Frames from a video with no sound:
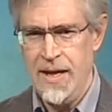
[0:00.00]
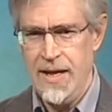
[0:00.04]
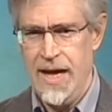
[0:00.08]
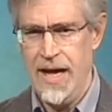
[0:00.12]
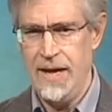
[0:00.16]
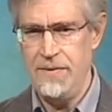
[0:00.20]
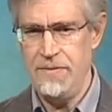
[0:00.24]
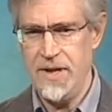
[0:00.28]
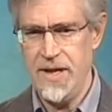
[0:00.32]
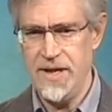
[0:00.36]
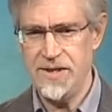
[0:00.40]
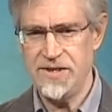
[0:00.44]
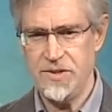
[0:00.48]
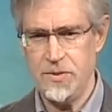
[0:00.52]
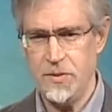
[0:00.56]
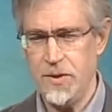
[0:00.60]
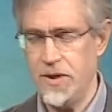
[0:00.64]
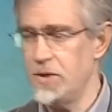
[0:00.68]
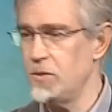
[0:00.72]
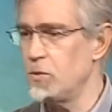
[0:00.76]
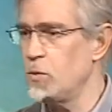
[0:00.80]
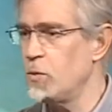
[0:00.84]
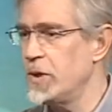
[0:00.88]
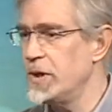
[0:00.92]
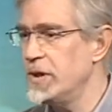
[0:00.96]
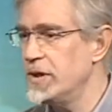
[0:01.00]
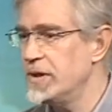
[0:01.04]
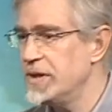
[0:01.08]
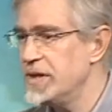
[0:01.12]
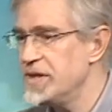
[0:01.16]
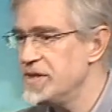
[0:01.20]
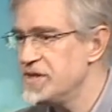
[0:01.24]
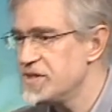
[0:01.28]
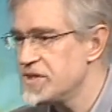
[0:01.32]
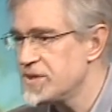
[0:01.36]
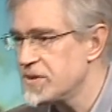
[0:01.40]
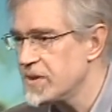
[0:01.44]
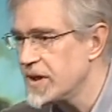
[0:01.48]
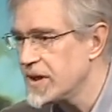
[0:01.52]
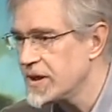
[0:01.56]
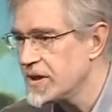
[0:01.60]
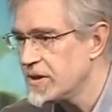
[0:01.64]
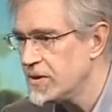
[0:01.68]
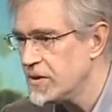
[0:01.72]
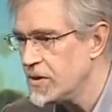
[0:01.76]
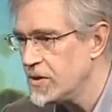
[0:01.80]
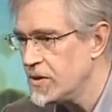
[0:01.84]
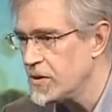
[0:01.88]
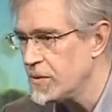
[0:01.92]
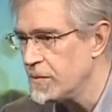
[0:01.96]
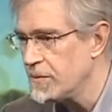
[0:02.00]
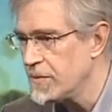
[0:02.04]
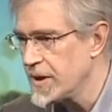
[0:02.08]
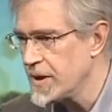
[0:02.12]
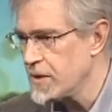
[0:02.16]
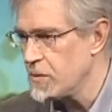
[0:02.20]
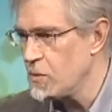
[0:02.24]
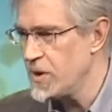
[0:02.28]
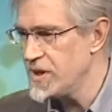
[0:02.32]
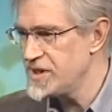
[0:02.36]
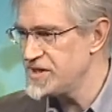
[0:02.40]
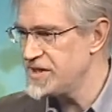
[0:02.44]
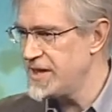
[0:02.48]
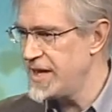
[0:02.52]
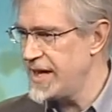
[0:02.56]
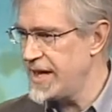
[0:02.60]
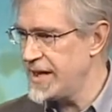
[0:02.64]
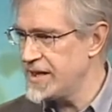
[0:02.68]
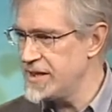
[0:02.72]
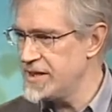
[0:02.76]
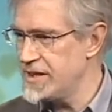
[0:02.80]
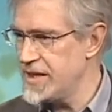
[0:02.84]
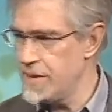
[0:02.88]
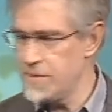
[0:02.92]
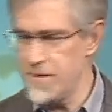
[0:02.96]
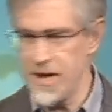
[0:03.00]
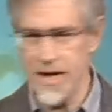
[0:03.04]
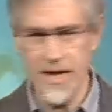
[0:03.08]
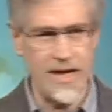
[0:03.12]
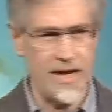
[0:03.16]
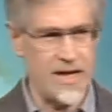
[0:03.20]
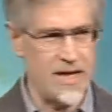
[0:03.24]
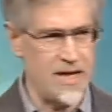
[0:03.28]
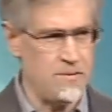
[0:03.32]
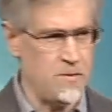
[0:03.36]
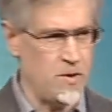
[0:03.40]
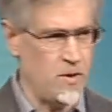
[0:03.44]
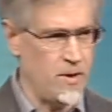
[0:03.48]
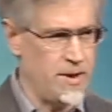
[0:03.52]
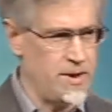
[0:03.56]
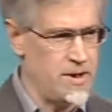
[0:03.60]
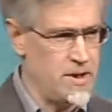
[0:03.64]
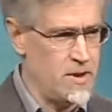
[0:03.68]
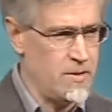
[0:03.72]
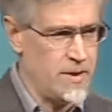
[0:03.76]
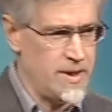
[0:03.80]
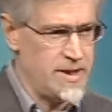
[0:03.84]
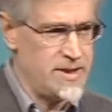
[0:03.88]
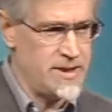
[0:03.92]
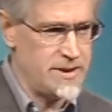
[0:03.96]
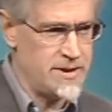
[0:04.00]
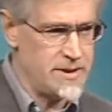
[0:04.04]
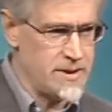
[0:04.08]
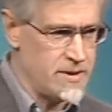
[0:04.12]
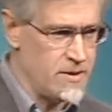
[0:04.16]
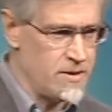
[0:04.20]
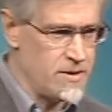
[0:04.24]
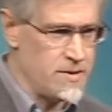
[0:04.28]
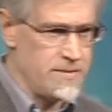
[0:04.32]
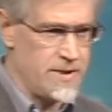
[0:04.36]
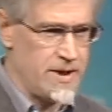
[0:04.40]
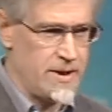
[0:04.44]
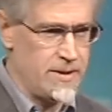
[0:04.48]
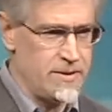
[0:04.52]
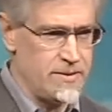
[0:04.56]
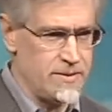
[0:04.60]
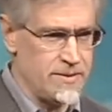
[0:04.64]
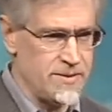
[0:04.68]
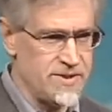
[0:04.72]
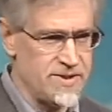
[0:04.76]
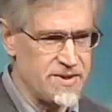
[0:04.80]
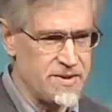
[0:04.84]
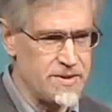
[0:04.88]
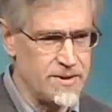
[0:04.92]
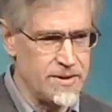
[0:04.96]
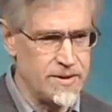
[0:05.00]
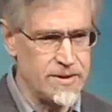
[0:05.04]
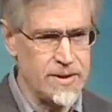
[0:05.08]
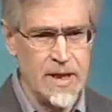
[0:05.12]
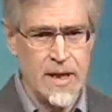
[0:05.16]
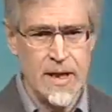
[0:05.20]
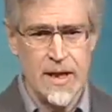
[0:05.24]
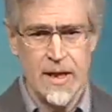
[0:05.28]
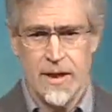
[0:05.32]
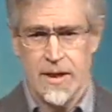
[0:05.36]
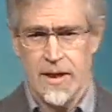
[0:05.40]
And that's when it really struck home. It wasn't academic anymore. No, I didn't go to medical school.